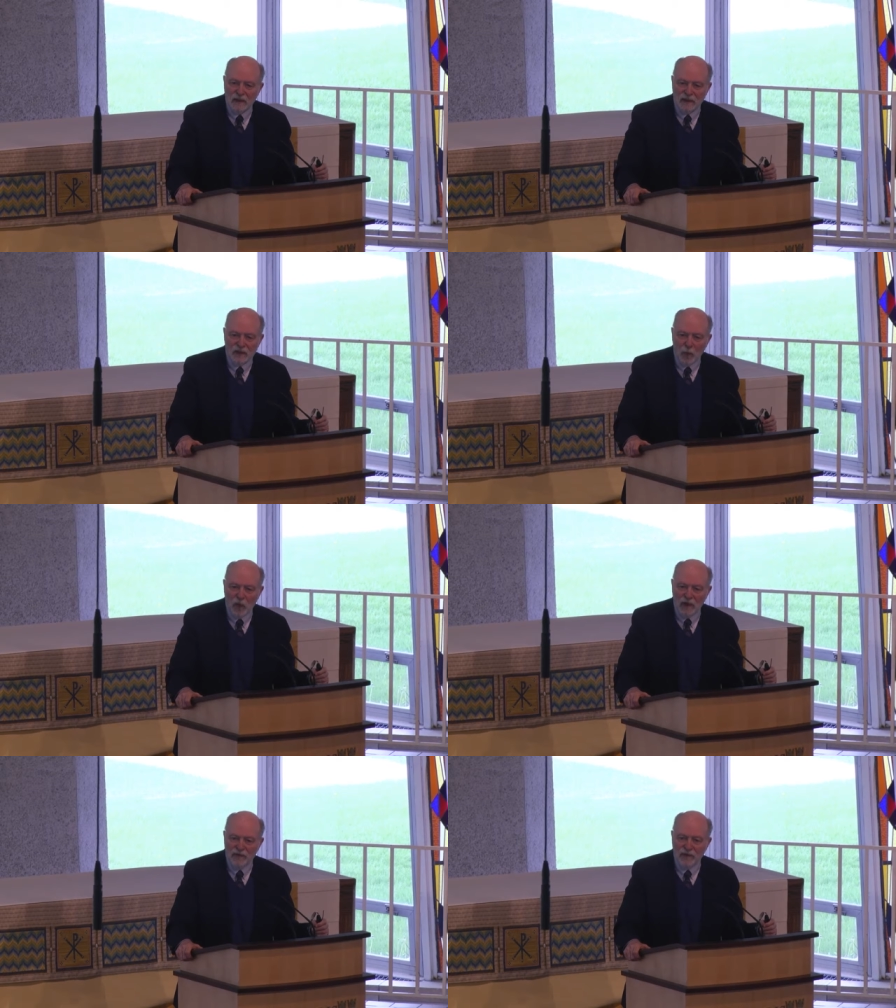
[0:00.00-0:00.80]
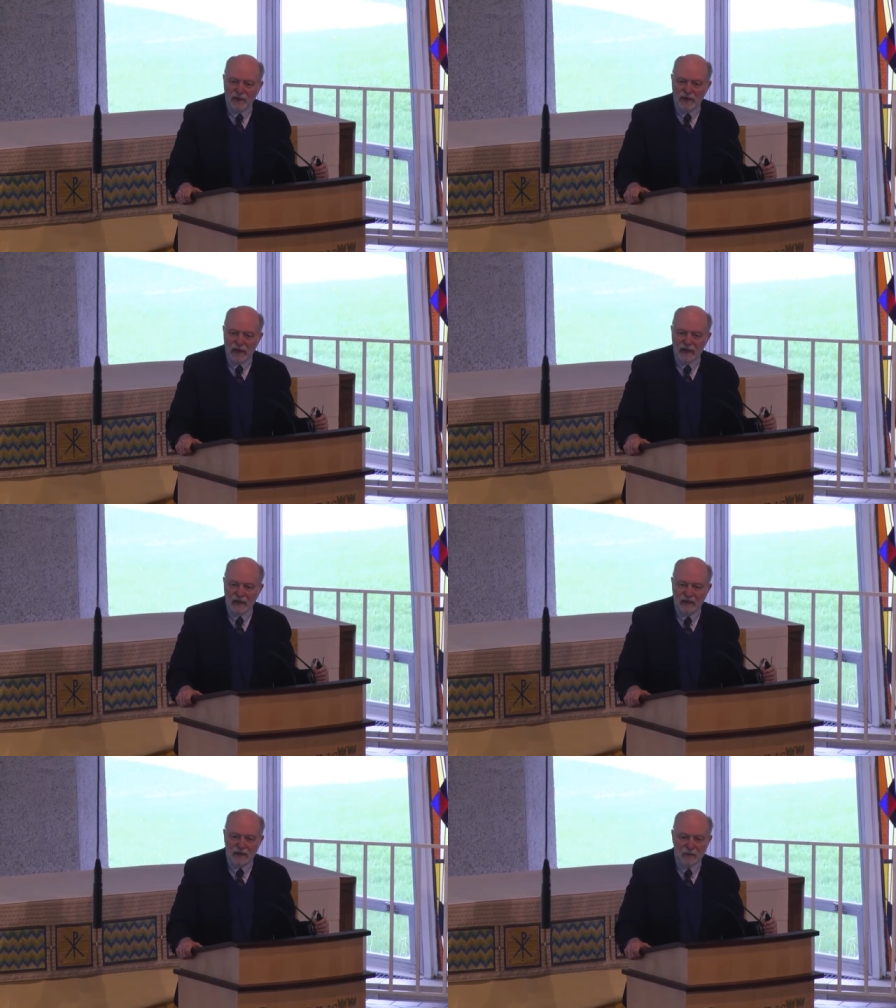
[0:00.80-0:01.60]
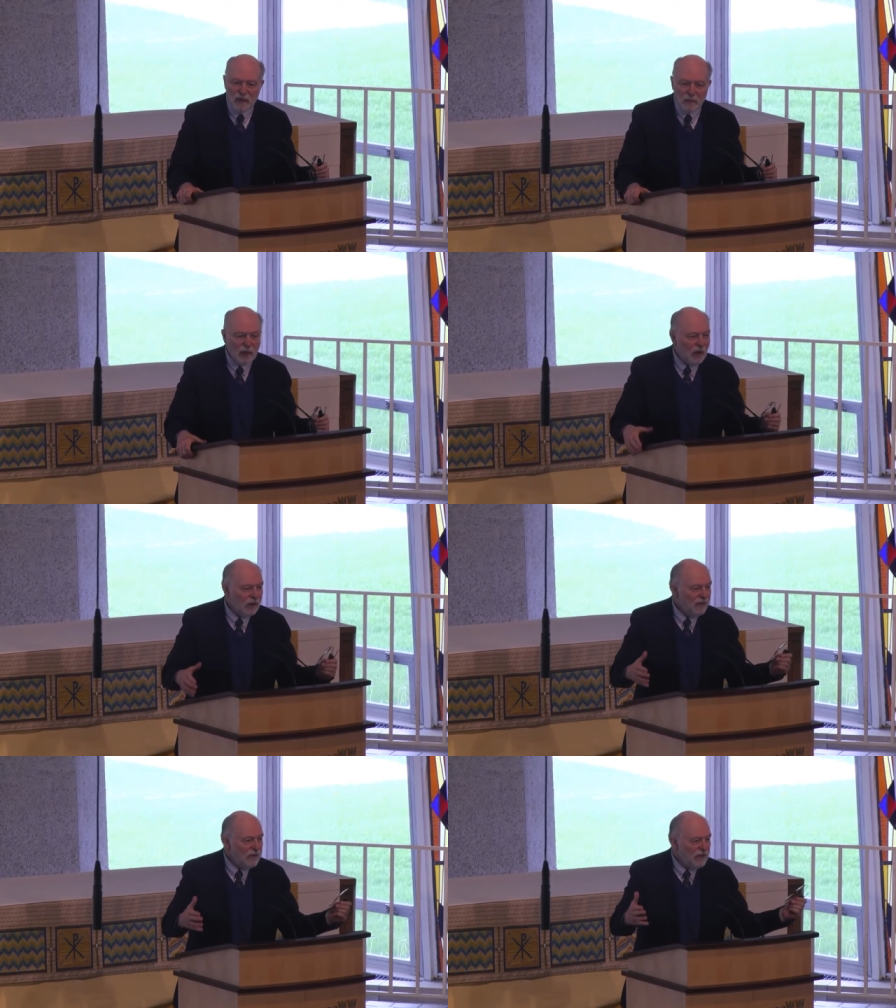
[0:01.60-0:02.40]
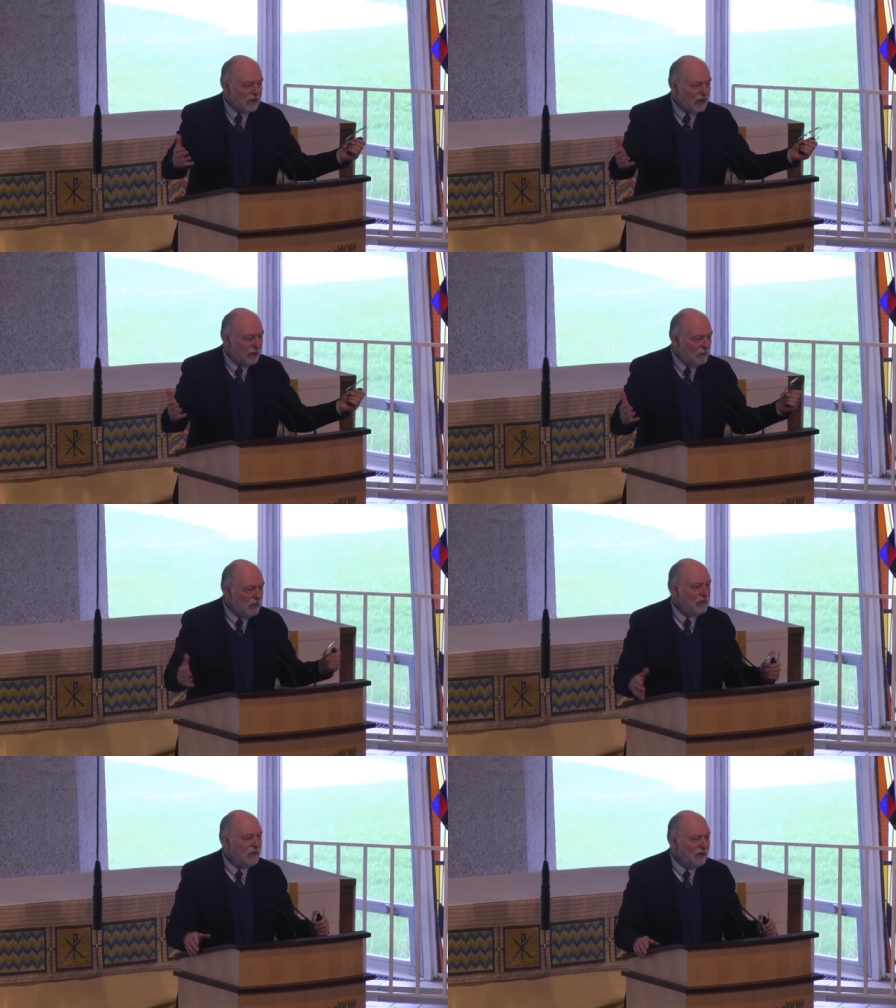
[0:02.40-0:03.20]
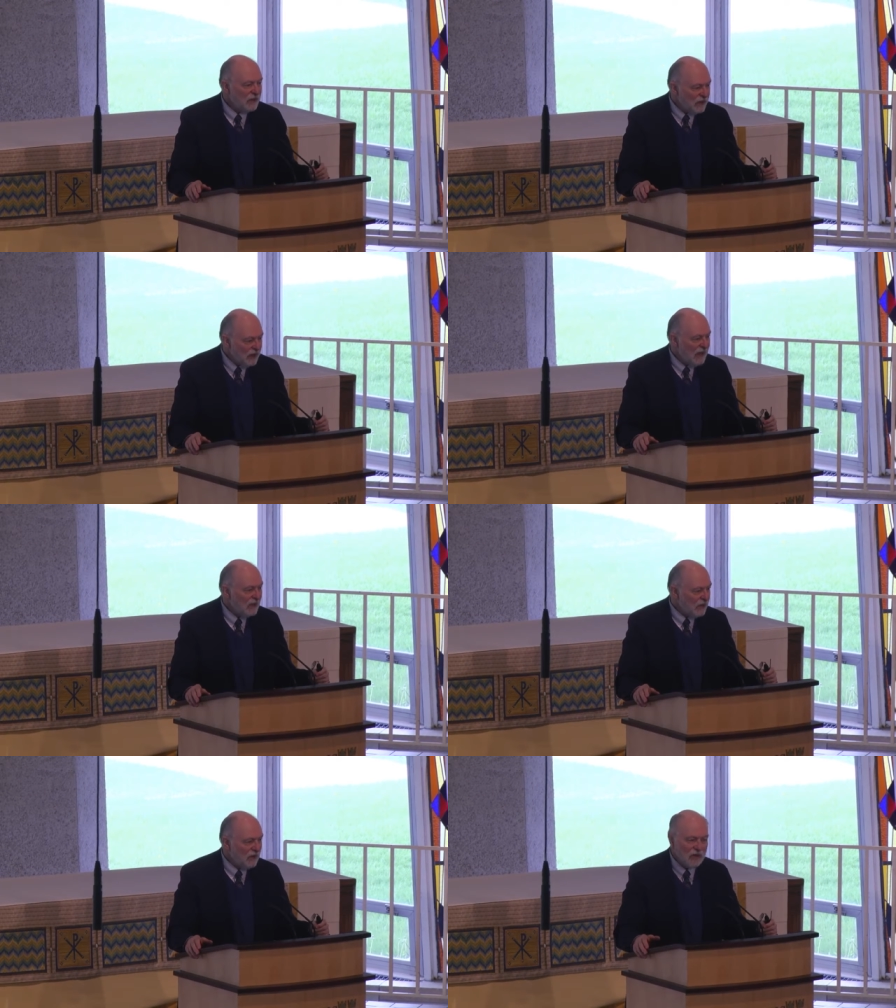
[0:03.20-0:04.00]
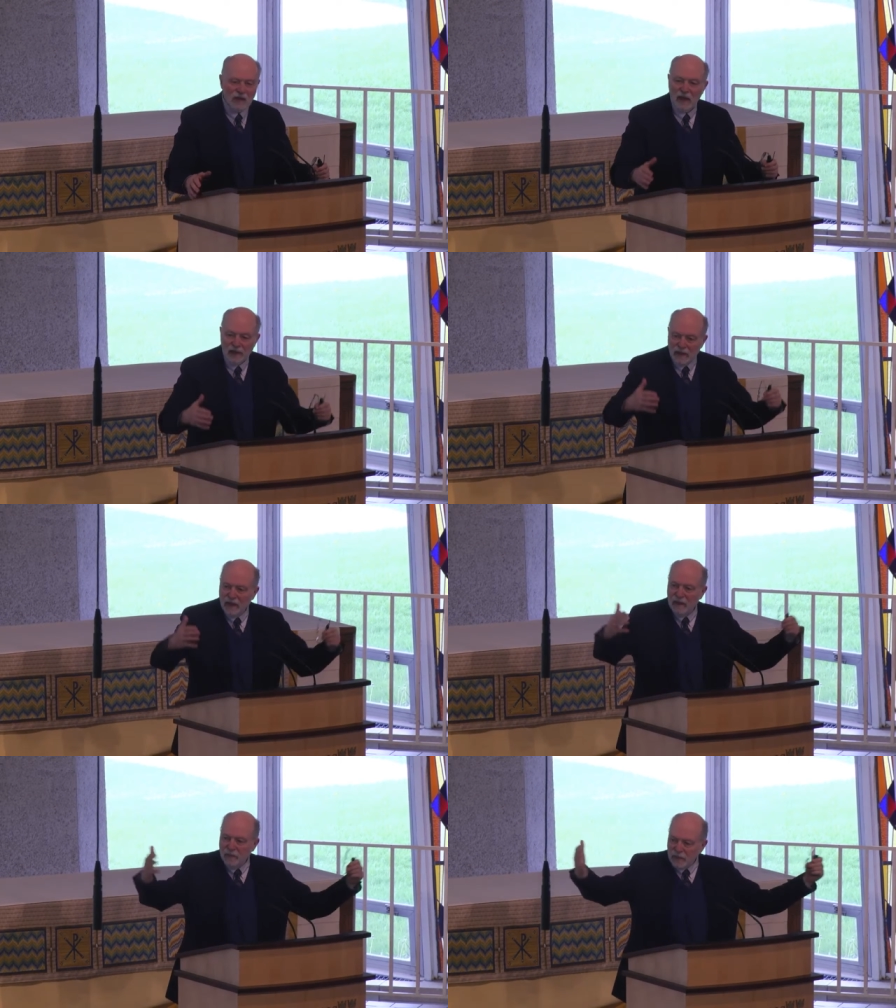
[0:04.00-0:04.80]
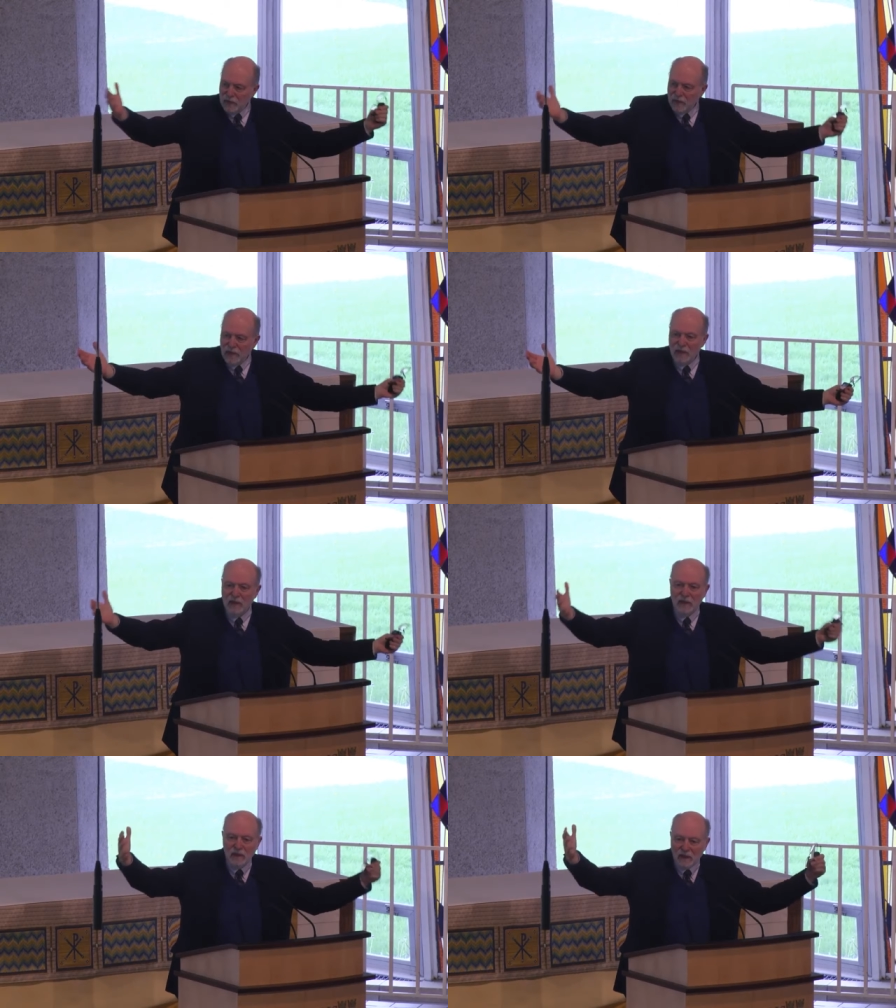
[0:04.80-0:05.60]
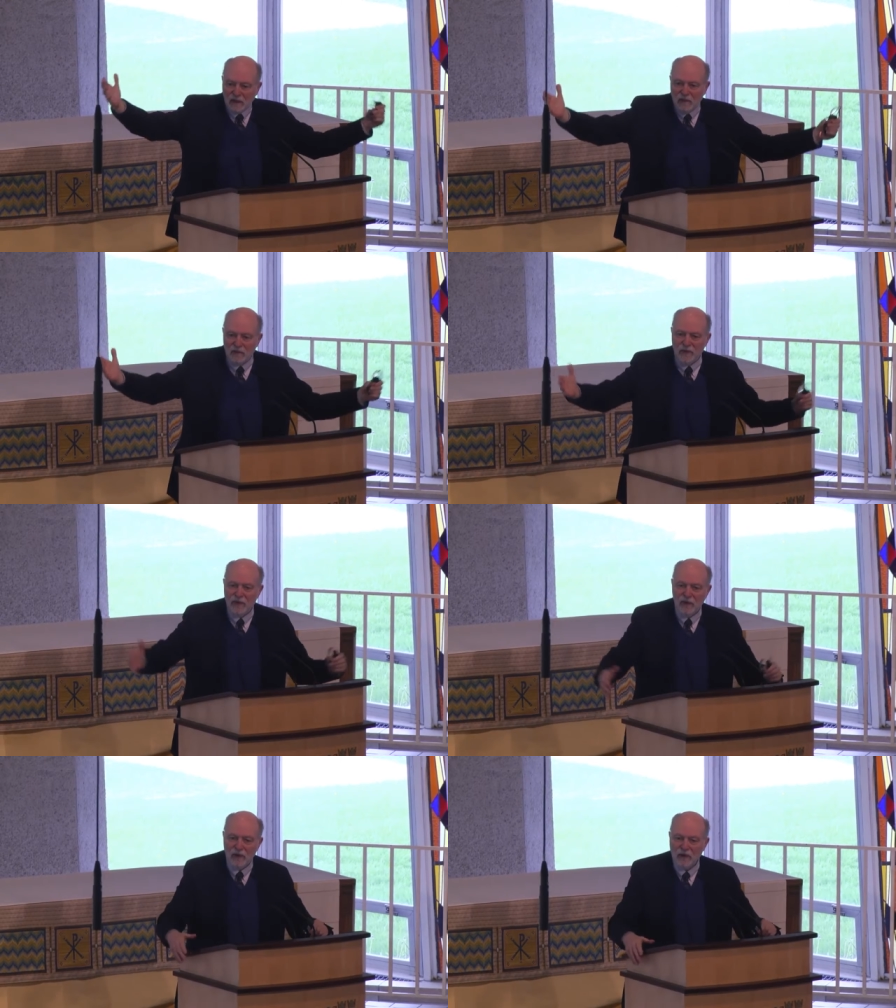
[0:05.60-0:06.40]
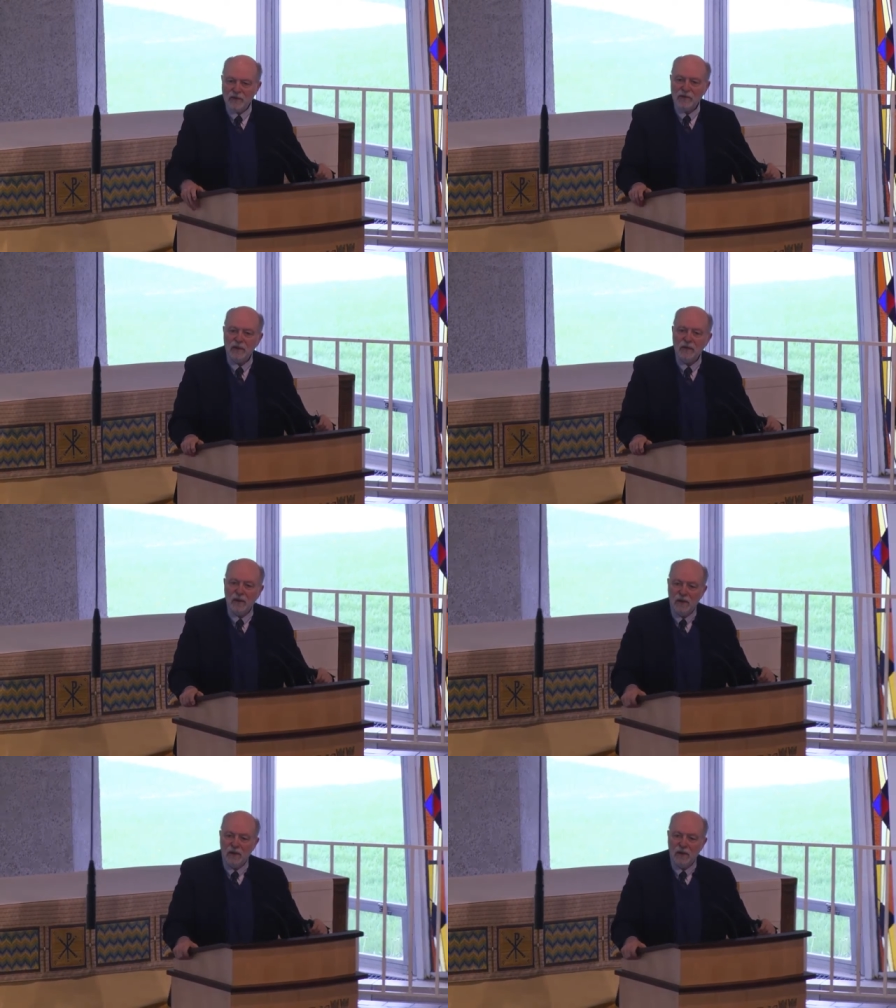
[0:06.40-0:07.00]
It's a wonderful thing to be part of this communion of saints and the communion with the larger